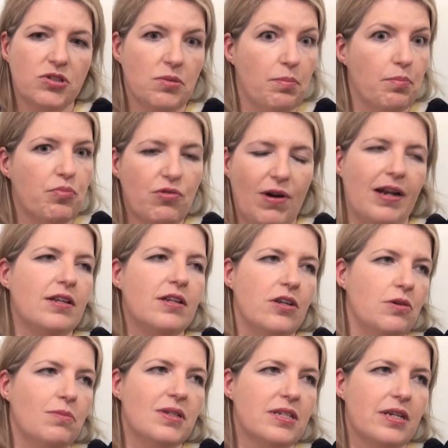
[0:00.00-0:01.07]
some brand
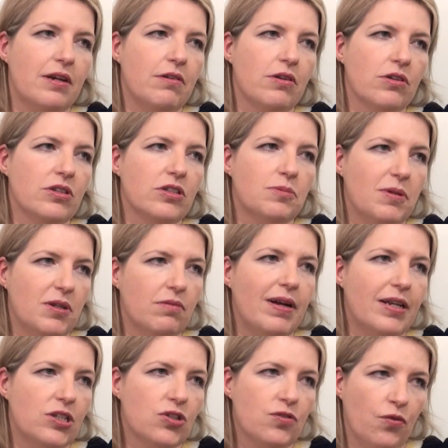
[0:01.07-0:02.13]
new material that's been
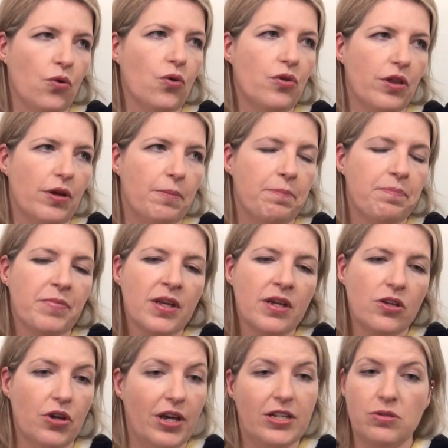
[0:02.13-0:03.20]
arranged for them.
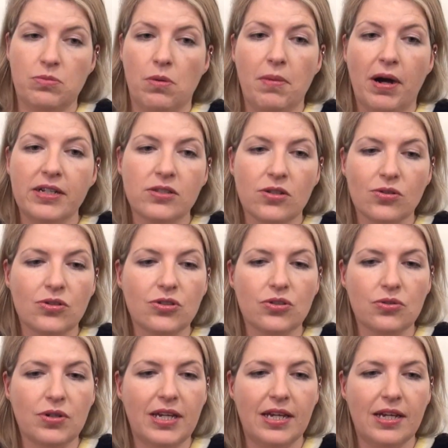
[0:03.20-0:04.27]
You'll hear some of my songs,
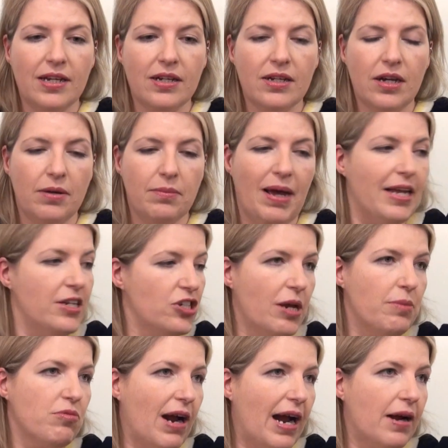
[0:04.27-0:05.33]
you'll hear um,
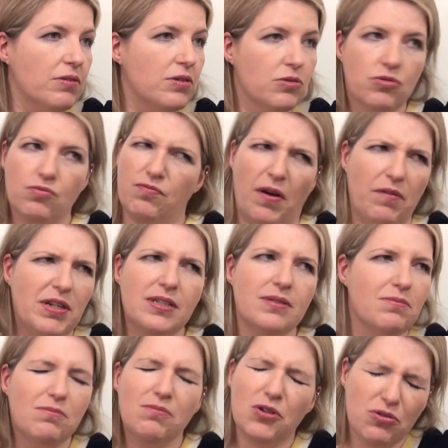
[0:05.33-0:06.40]
AJ Brown, very
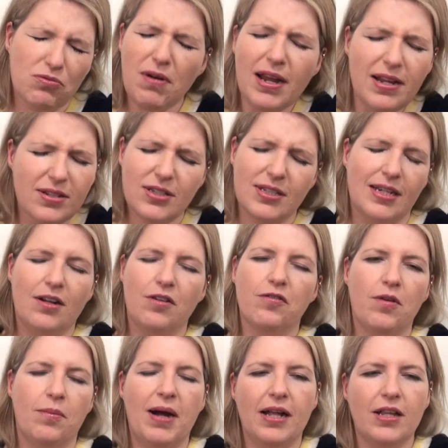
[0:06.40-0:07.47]
great singer
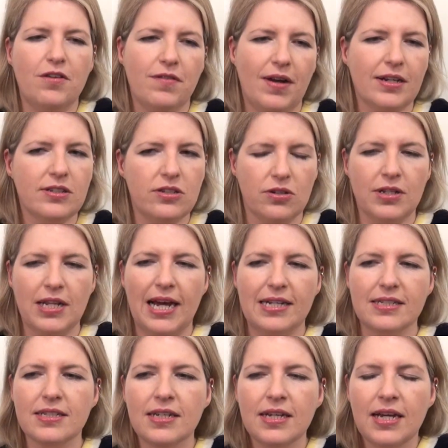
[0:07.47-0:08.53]
from Halifax, young
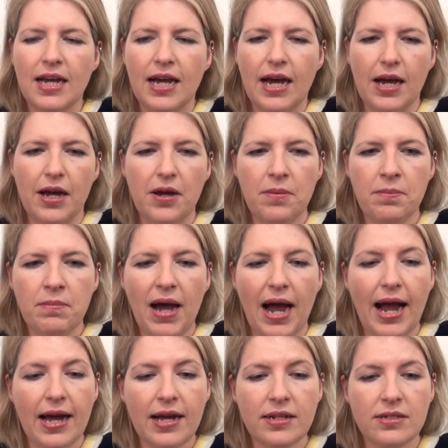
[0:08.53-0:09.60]
lad. Um,
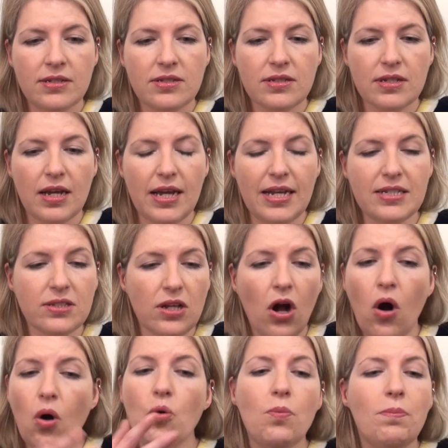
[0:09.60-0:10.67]
and it's a
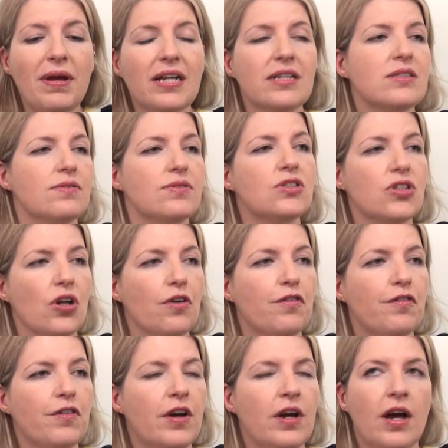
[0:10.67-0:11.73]
whole mix of
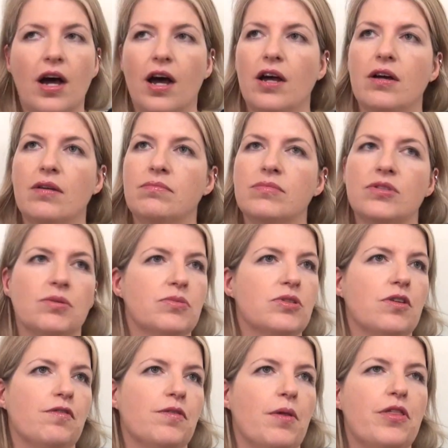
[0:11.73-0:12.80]
stuff. Um, some
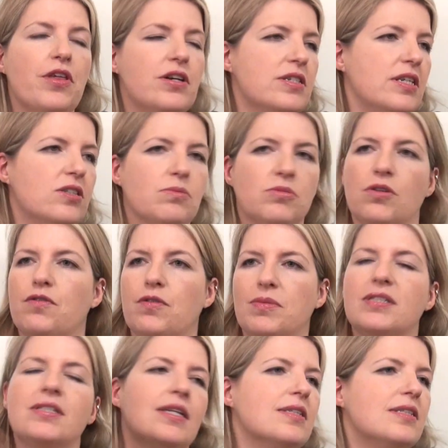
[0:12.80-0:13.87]
stuff from the 30s, some stuff from the
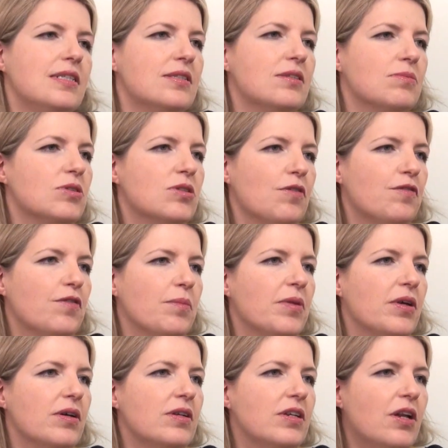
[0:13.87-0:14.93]
60s, some stuff from
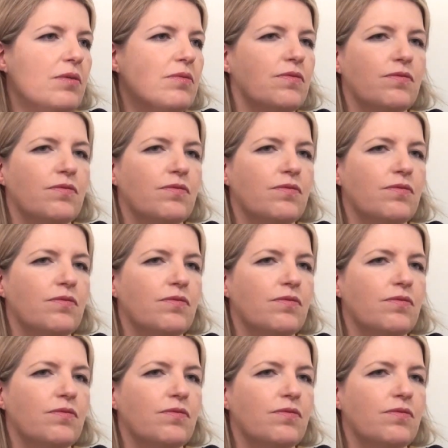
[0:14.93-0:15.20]
the, you know,